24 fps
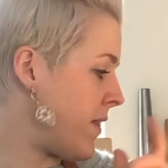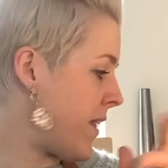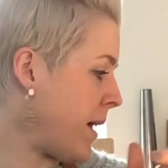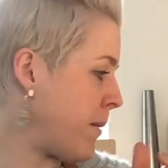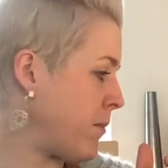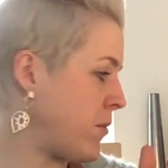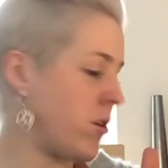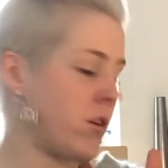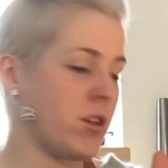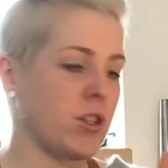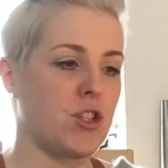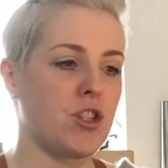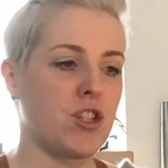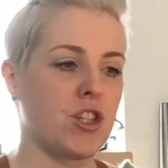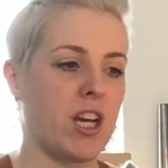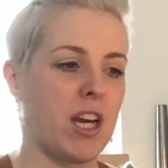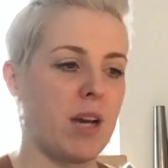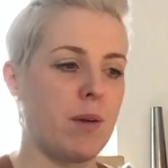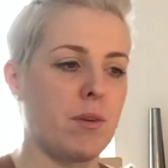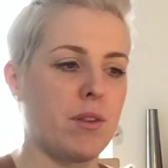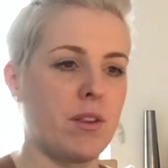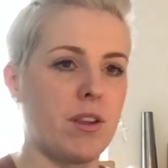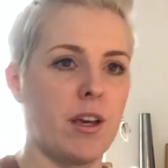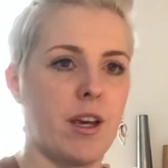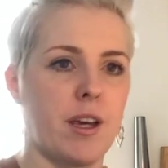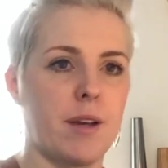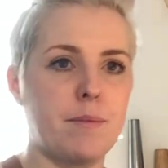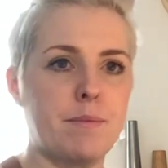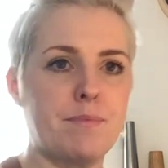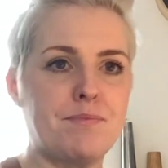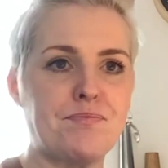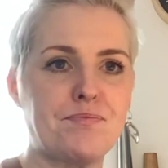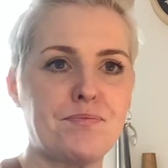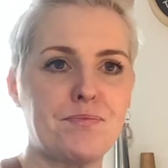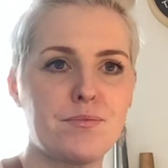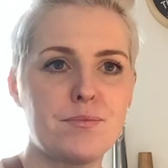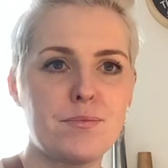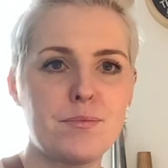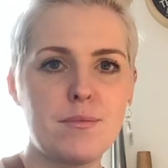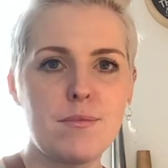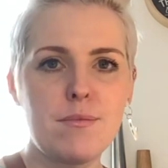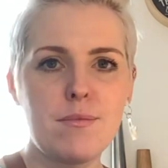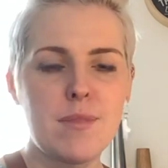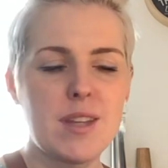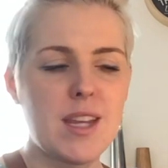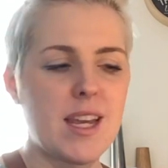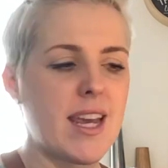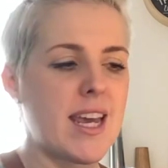that I'm going to share with
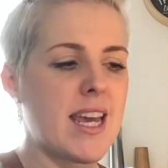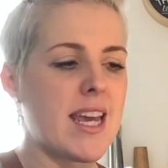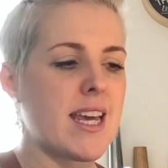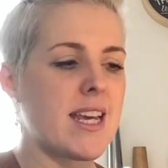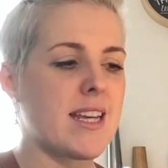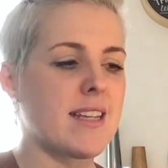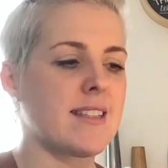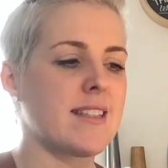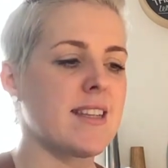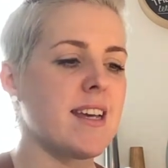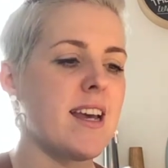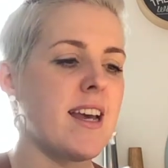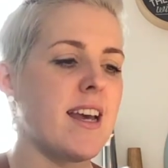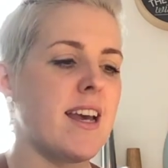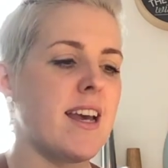you is,